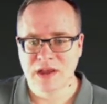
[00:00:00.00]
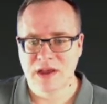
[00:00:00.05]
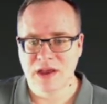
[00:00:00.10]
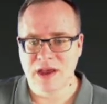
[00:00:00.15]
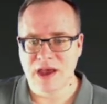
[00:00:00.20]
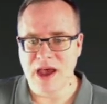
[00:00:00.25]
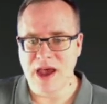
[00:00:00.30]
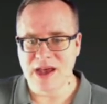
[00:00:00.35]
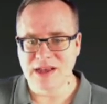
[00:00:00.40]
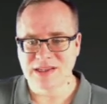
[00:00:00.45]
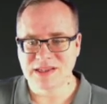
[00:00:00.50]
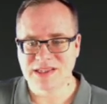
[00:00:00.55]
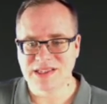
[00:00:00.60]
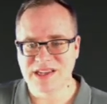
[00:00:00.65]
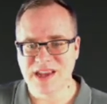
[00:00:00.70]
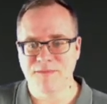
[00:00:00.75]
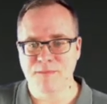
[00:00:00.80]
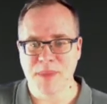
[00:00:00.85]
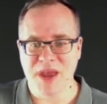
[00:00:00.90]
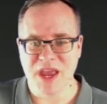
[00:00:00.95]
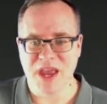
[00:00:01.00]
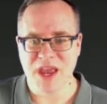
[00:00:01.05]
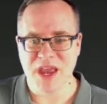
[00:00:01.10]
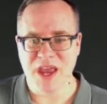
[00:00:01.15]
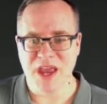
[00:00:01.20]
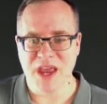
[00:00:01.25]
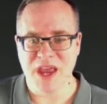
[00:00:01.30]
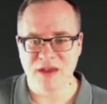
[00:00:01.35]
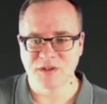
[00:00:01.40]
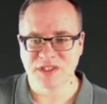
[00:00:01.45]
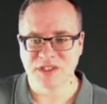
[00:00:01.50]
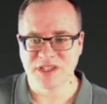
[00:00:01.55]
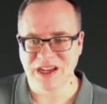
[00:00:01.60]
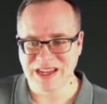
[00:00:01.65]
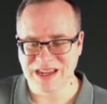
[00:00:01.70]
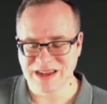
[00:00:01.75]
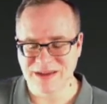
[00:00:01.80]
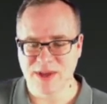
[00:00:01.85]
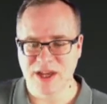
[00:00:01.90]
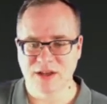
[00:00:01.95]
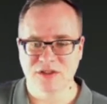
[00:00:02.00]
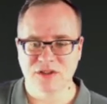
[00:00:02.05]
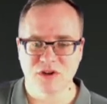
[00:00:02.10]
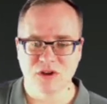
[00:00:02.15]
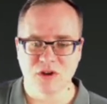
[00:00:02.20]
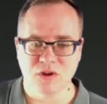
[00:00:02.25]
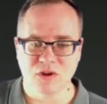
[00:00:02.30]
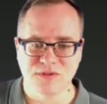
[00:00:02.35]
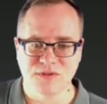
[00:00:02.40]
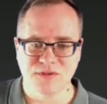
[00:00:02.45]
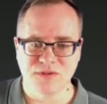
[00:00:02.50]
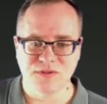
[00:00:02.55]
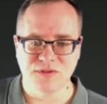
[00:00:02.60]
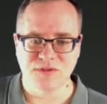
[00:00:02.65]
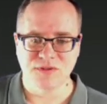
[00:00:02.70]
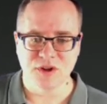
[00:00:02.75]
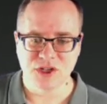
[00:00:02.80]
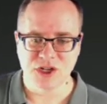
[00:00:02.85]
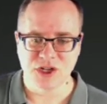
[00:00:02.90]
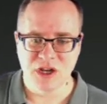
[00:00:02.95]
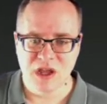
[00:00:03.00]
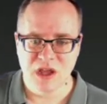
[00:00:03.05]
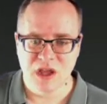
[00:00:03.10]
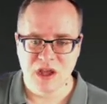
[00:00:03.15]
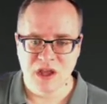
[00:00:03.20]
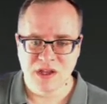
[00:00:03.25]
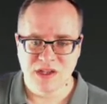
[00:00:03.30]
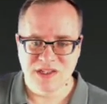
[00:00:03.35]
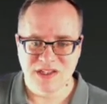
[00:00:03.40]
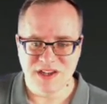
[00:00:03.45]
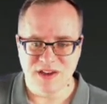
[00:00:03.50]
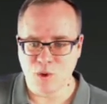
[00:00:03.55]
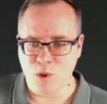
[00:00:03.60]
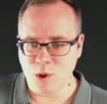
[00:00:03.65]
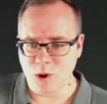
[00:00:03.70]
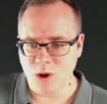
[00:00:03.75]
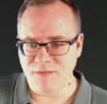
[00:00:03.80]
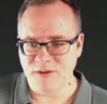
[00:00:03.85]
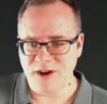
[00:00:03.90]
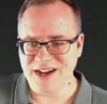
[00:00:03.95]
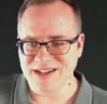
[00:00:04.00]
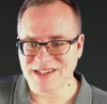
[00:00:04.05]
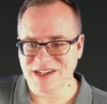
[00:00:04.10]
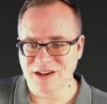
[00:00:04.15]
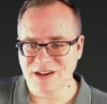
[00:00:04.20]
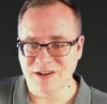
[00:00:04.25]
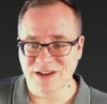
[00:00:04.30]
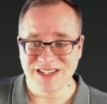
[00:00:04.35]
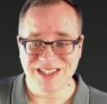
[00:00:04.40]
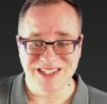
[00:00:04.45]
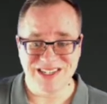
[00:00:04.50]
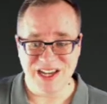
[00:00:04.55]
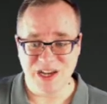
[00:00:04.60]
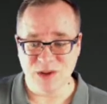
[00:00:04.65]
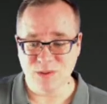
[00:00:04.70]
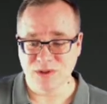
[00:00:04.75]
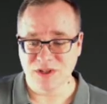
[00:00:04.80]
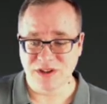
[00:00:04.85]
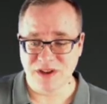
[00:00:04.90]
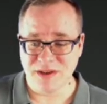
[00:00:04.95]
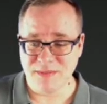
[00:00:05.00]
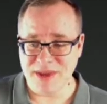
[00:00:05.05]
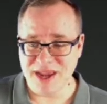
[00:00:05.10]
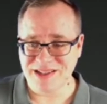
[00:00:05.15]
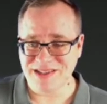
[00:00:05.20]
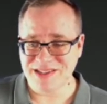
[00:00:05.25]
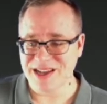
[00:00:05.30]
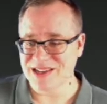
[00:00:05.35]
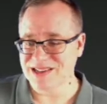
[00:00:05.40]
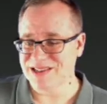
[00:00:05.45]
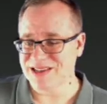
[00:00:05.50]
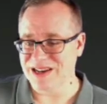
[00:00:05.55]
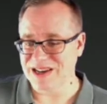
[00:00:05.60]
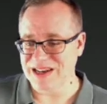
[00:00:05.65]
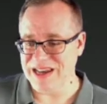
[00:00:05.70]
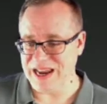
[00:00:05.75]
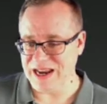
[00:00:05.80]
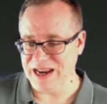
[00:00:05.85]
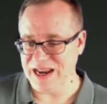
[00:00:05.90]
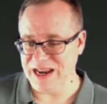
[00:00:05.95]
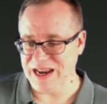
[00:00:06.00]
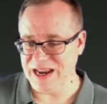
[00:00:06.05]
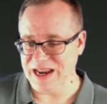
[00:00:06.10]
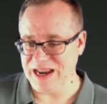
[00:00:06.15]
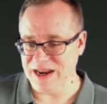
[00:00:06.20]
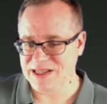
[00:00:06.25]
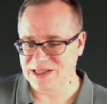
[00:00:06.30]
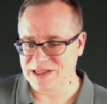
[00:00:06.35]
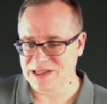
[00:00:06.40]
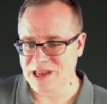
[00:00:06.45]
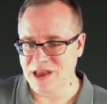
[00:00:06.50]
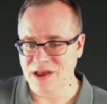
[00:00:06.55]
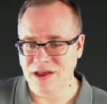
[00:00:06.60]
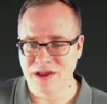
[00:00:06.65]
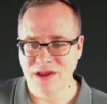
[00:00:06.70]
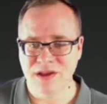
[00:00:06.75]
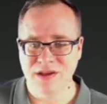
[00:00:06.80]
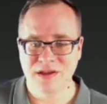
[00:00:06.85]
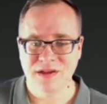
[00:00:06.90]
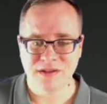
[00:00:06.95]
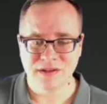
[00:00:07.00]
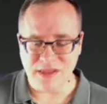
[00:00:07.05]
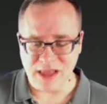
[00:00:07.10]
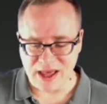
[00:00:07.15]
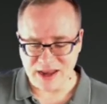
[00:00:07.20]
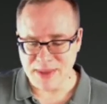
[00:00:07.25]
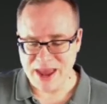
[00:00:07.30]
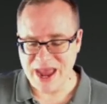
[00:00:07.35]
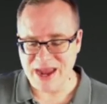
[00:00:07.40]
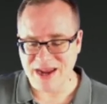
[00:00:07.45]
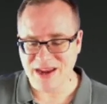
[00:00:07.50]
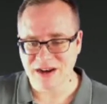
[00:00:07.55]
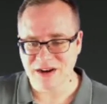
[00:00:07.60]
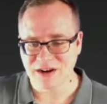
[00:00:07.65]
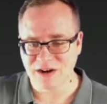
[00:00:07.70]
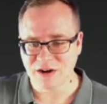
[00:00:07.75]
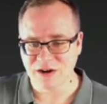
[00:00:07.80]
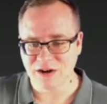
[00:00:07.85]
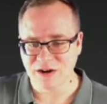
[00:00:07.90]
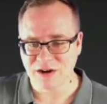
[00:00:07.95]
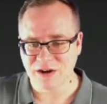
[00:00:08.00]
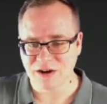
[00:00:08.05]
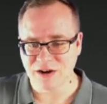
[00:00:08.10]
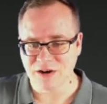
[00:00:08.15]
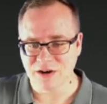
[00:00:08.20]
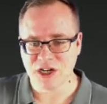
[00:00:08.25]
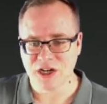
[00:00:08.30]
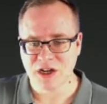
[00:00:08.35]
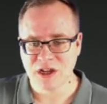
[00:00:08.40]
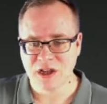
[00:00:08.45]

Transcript: CF mail for sending emails through ColdFusion. CF query for executing SQL commands against a database. A lot of backend integration.